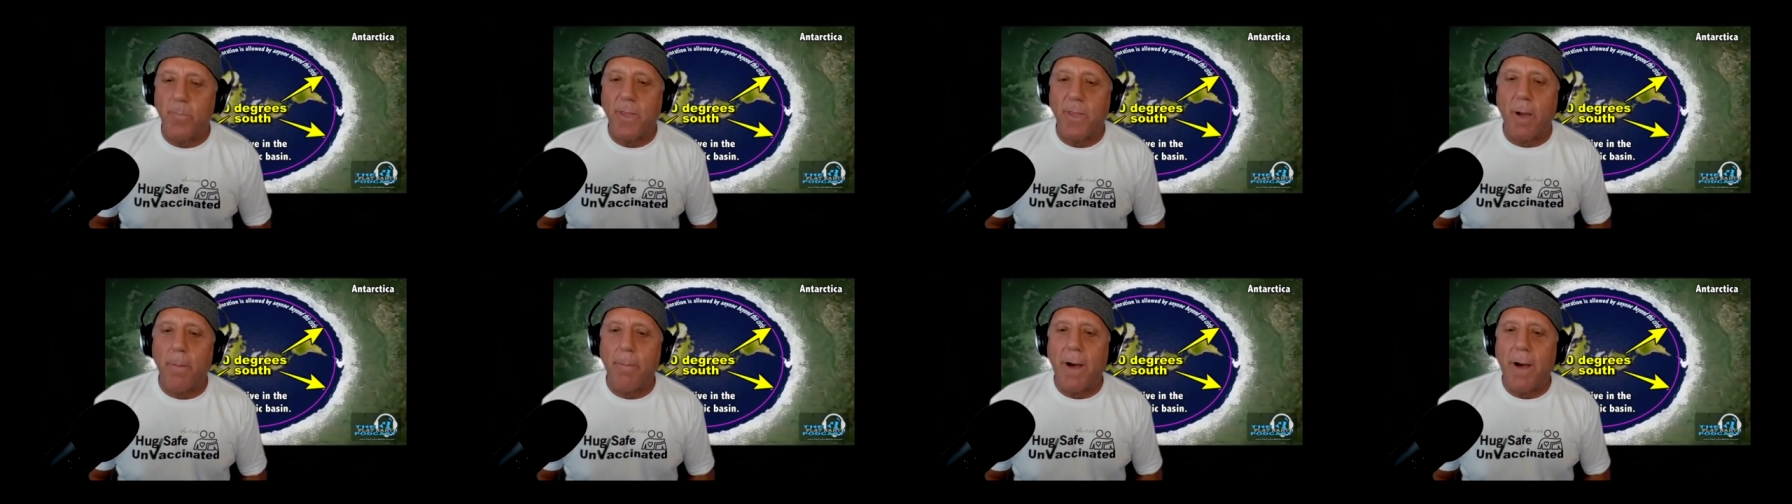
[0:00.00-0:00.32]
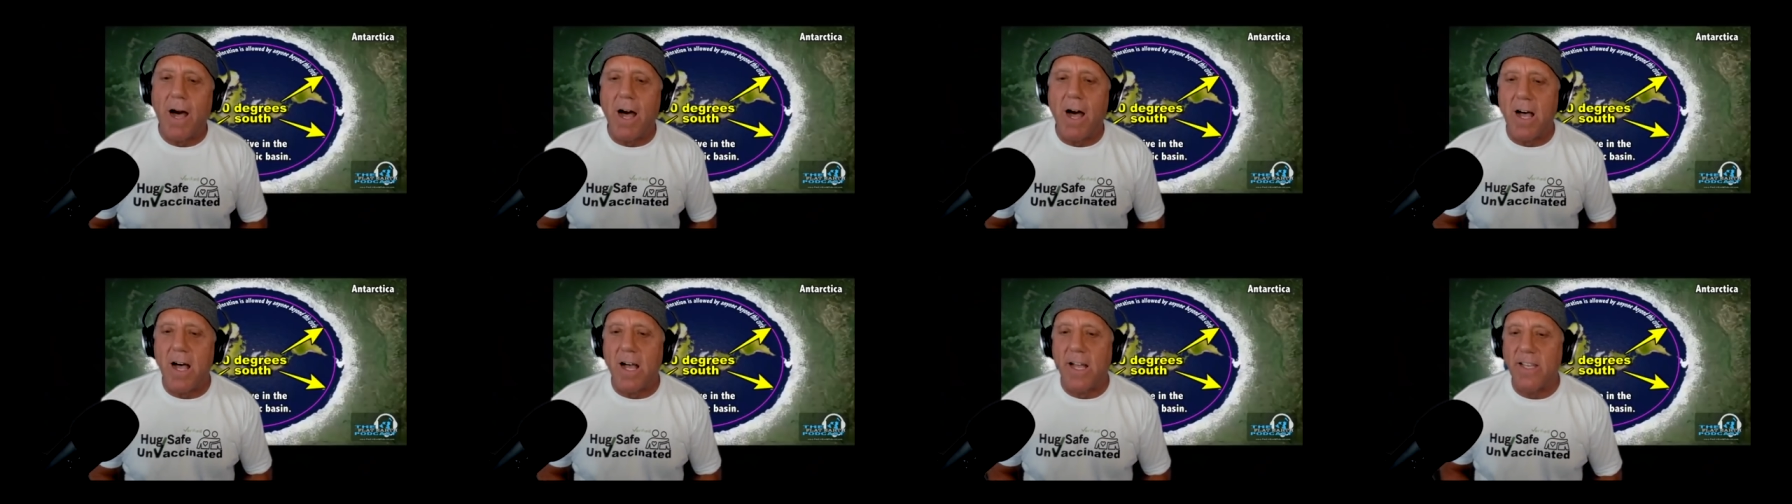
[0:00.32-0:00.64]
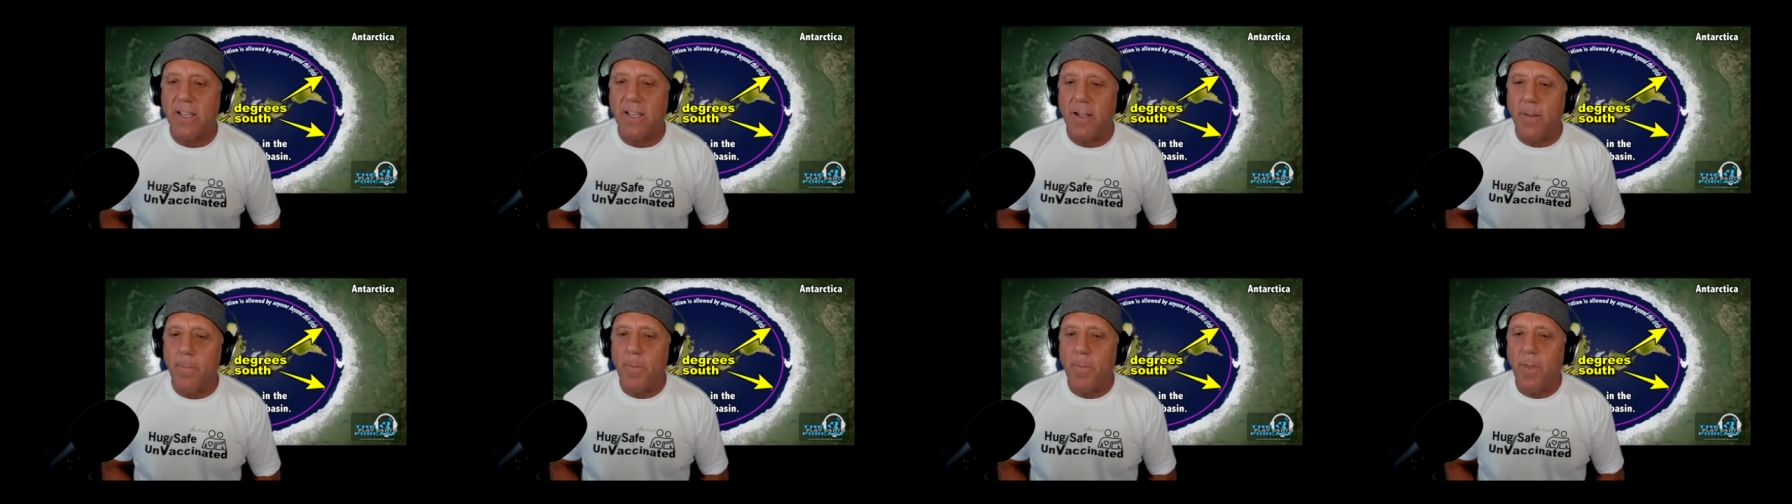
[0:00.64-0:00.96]
A
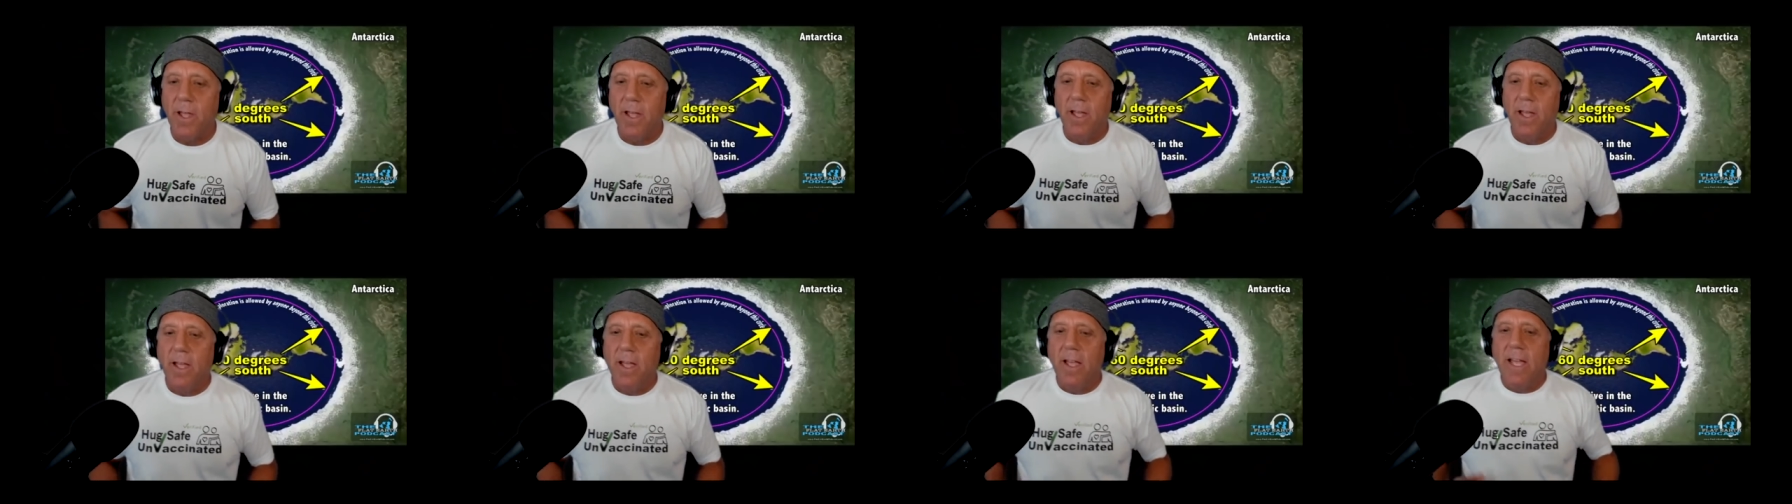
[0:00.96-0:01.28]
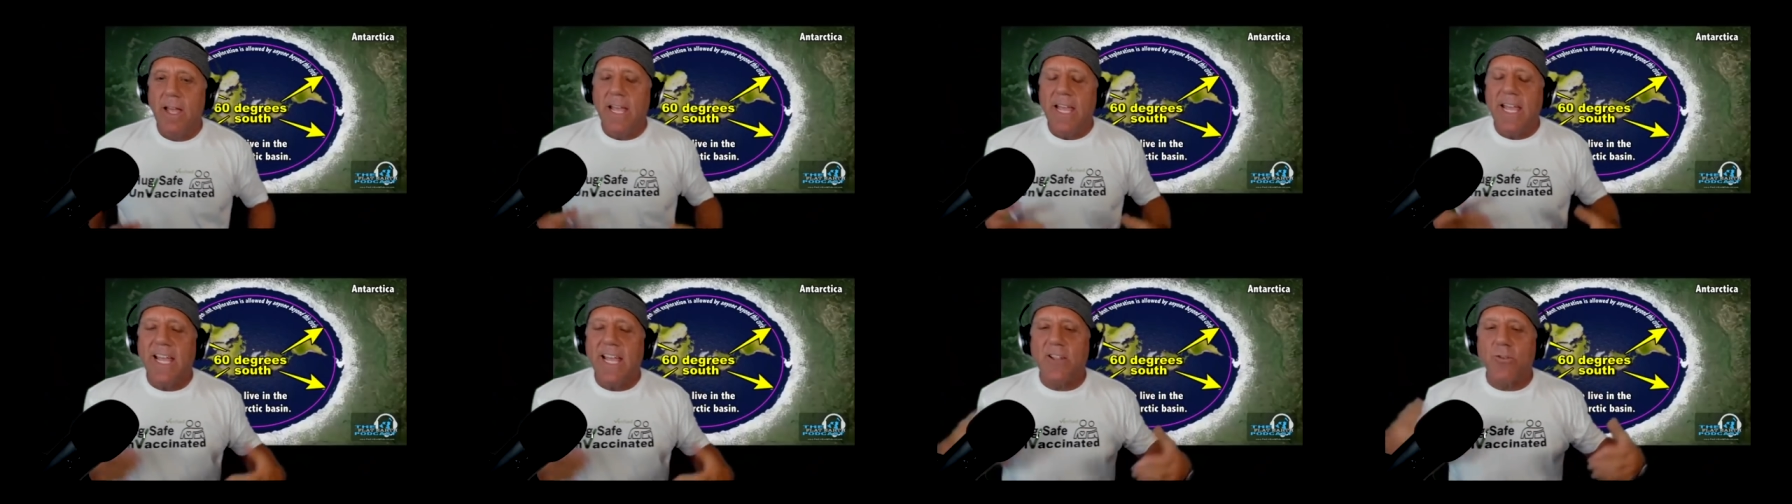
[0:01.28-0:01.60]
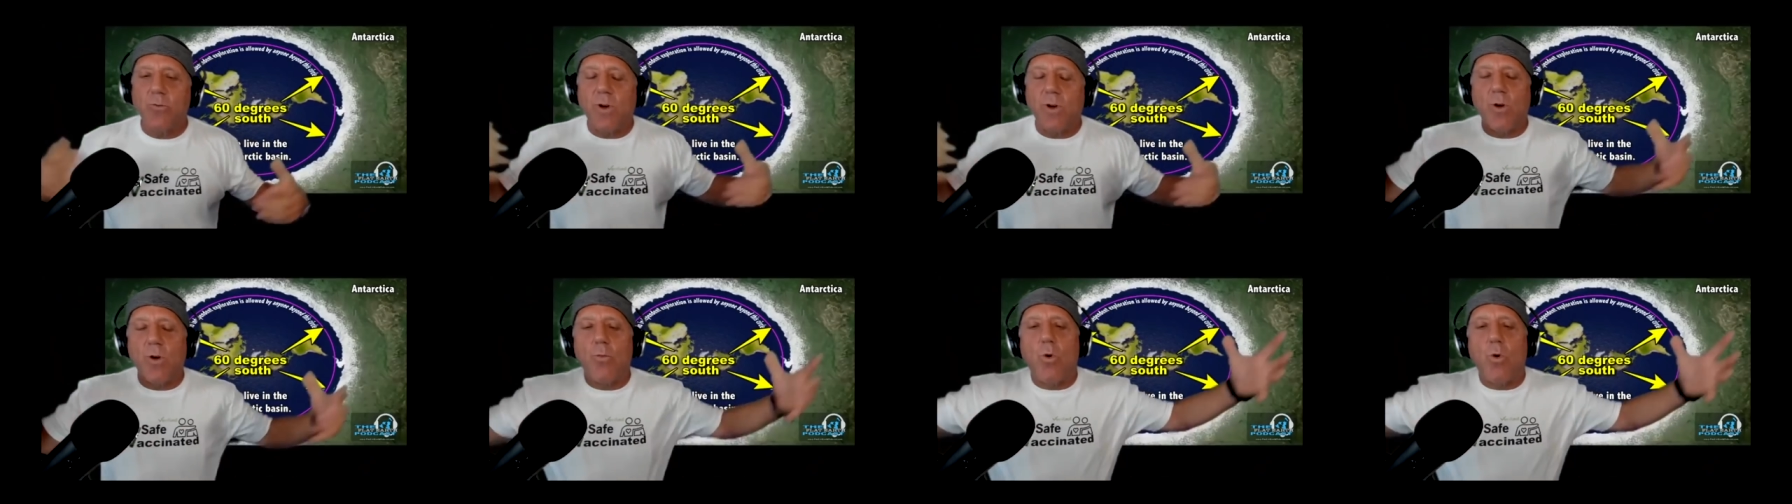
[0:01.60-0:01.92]
pond is
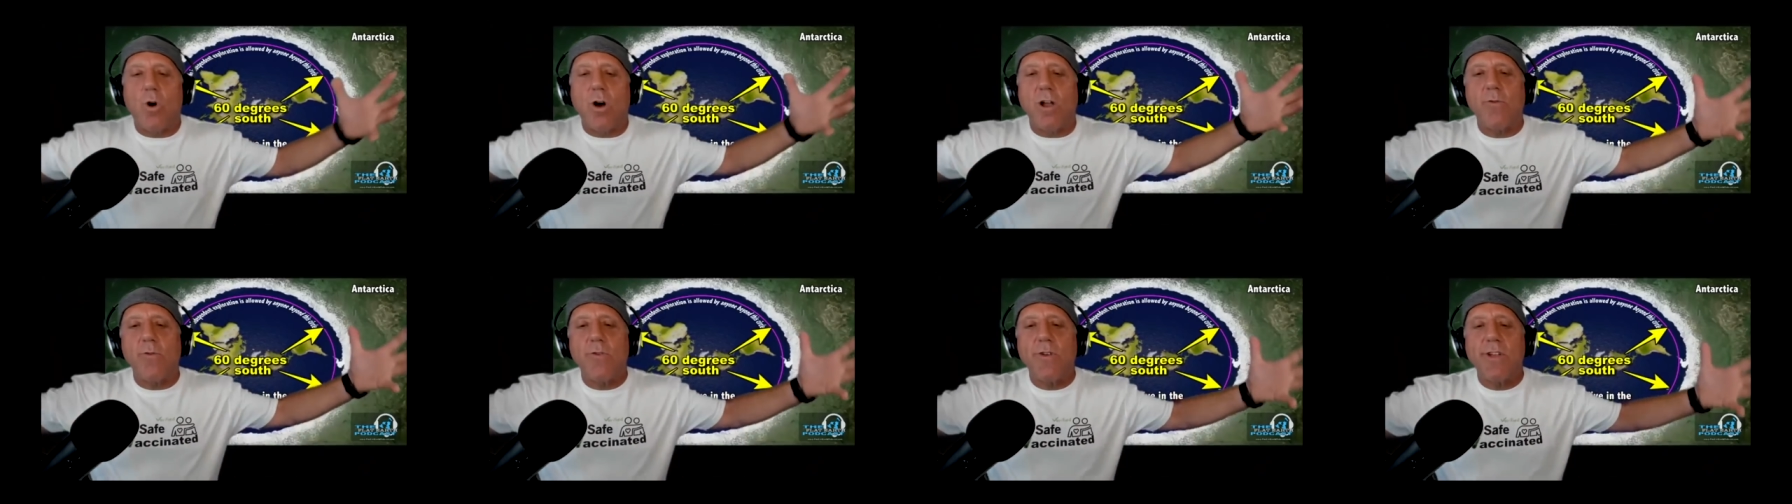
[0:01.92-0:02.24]
where water